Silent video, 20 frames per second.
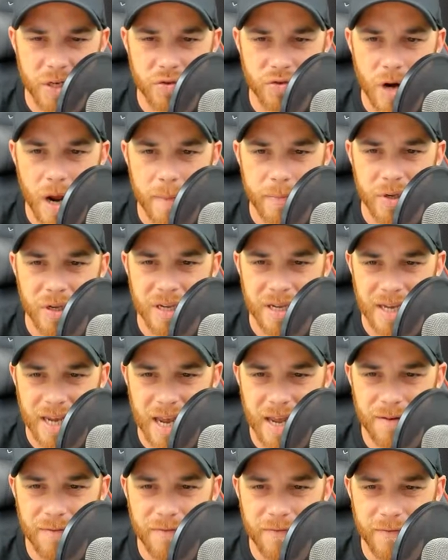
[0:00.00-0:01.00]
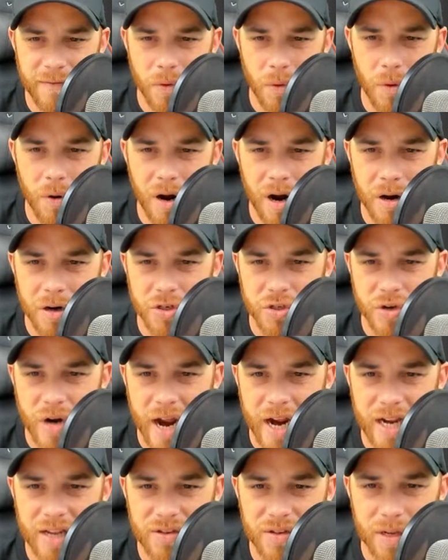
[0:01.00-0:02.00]
to be dropped again for our
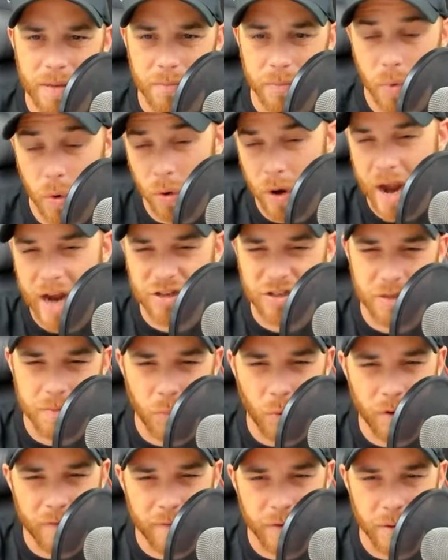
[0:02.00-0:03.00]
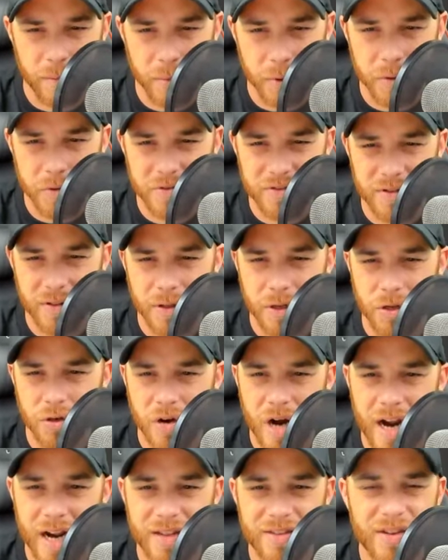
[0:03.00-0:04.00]
dragons, and or actually more for the balloons than the
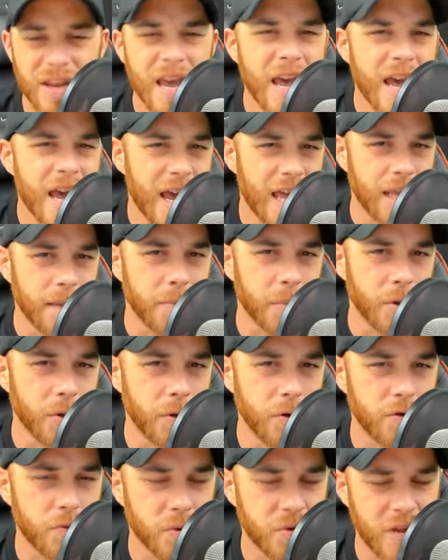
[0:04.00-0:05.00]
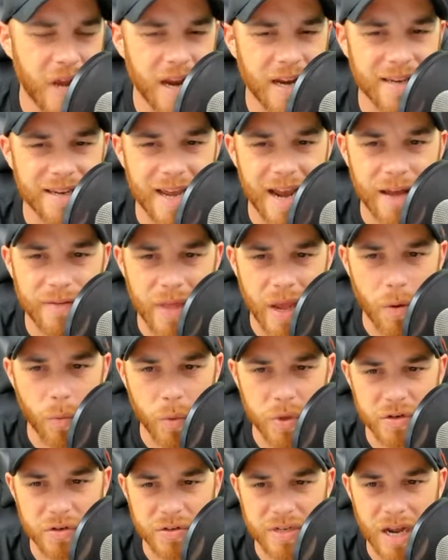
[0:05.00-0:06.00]
dragons. And the balloons will take down that
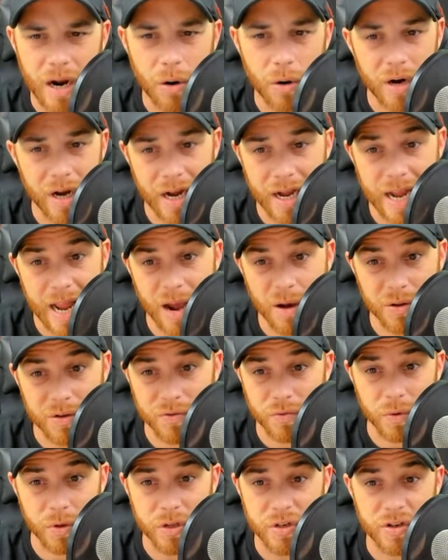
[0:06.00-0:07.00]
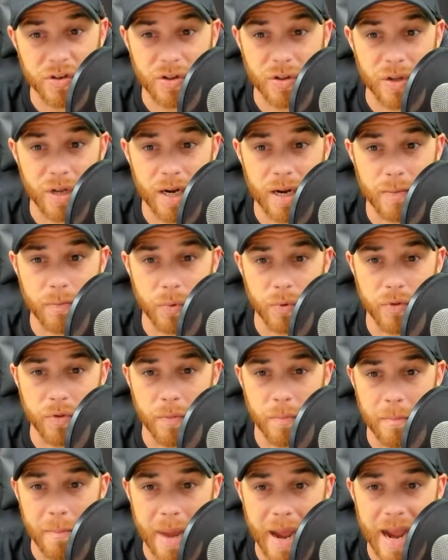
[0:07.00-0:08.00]
wizard tower. And now it's really just clean up with
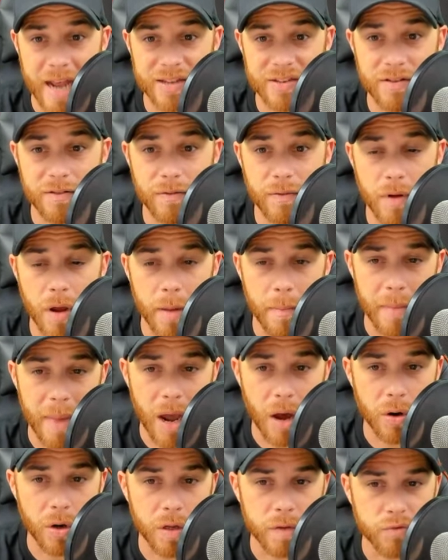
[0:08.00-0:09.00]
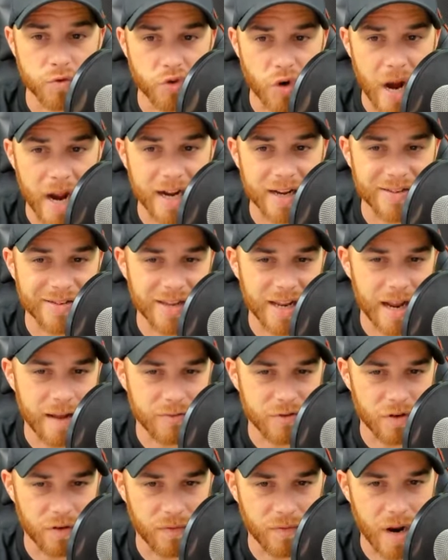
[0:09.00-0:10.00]
the massive amount of dragons that
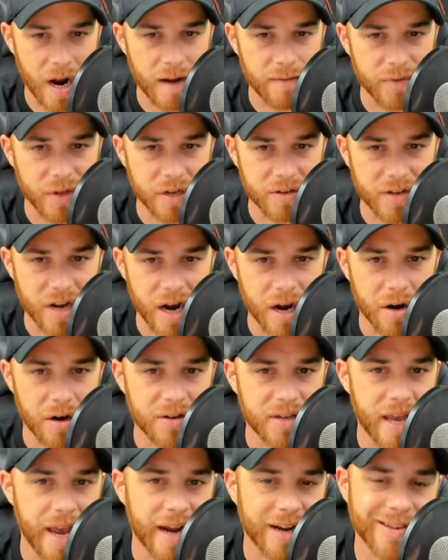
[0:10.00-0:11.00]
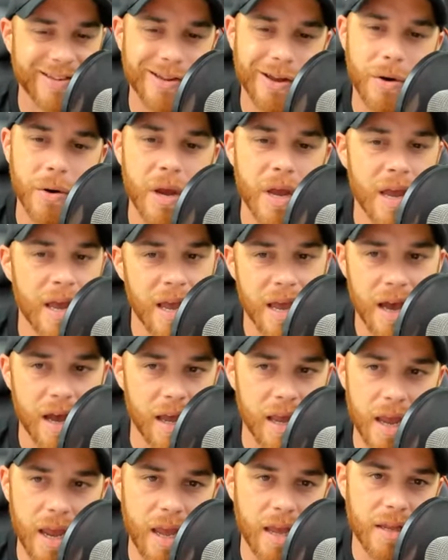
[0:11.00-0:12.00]
have survived the entire attack. So
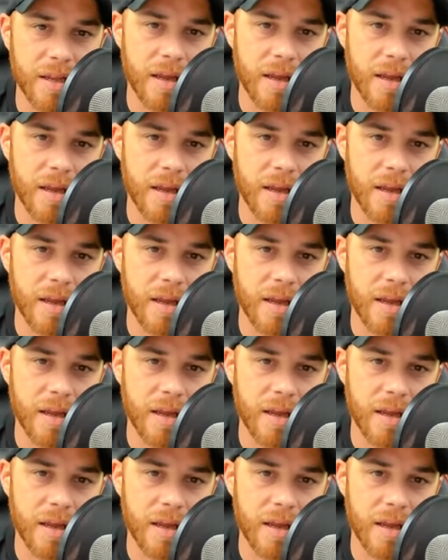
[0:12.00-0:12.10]
uh,